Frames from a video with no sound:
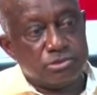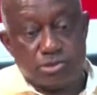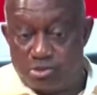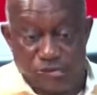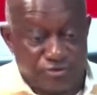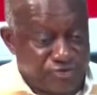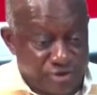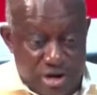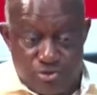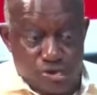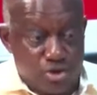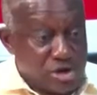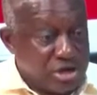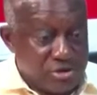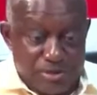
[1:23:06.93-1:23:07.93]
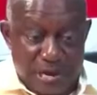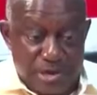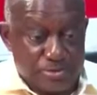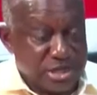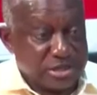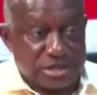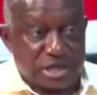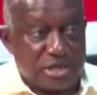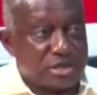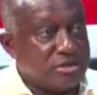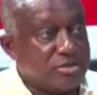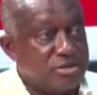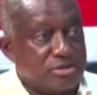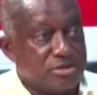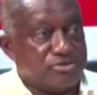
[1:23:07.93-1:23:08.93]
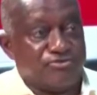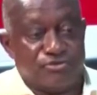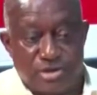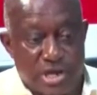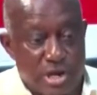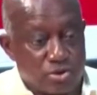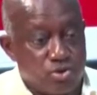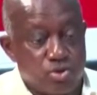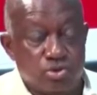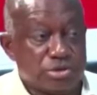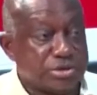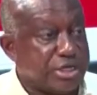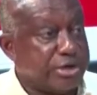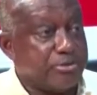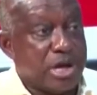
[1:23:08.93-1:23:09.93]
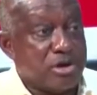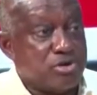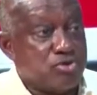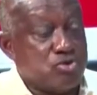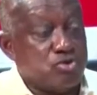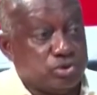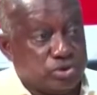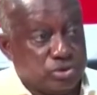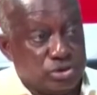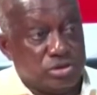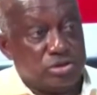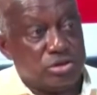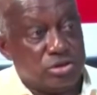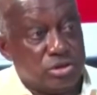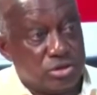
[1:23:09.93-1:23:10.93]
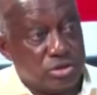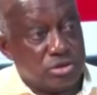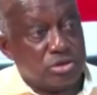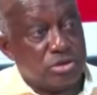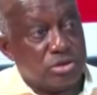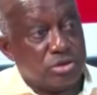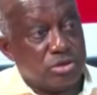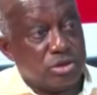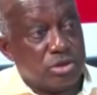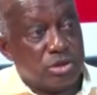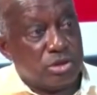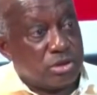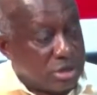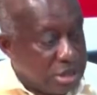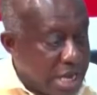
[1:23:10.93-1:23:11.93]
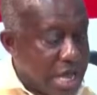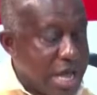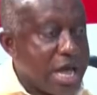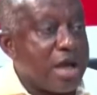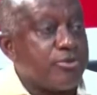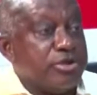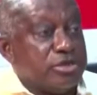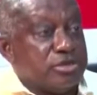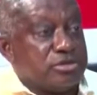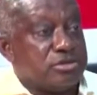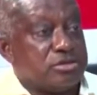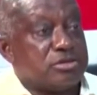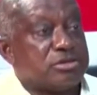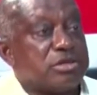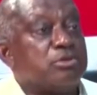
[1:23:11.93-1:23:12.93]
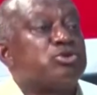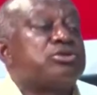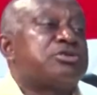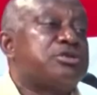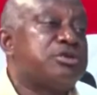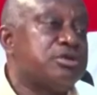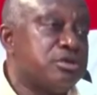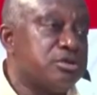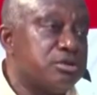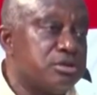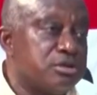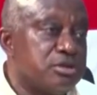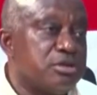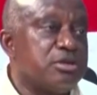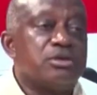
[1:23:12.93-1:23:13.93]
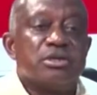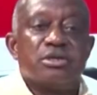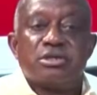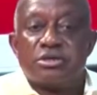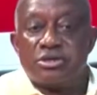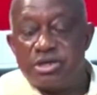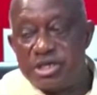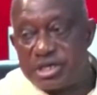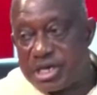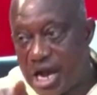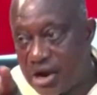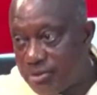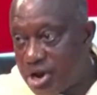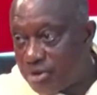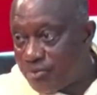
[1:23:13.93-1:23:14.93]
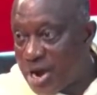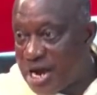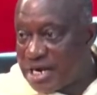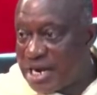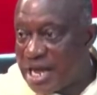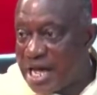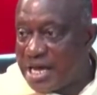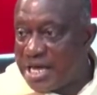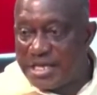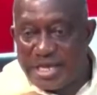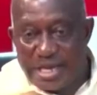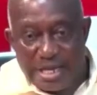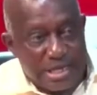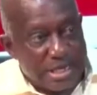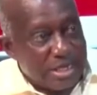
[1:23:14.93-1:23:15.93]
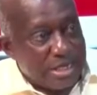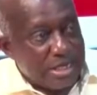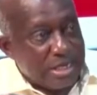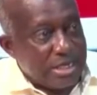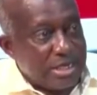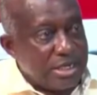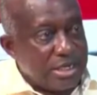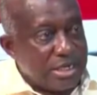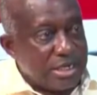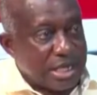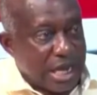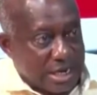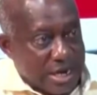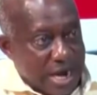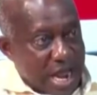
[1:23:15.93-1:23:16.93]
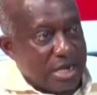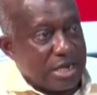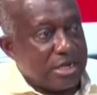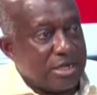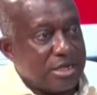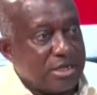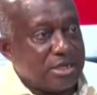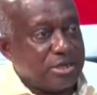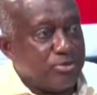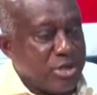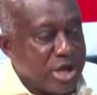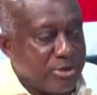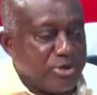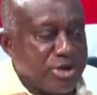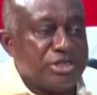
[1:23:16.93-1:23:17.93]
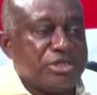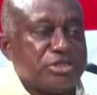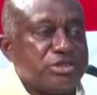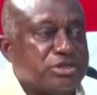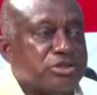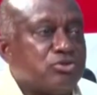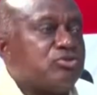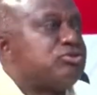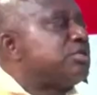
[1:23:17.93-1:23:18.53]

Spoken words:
My friend, any part means, huh? Feeder rules, airbound rules, and the highways. 70. Any kind of airquire now, a year. Kakra. But bridging, you know,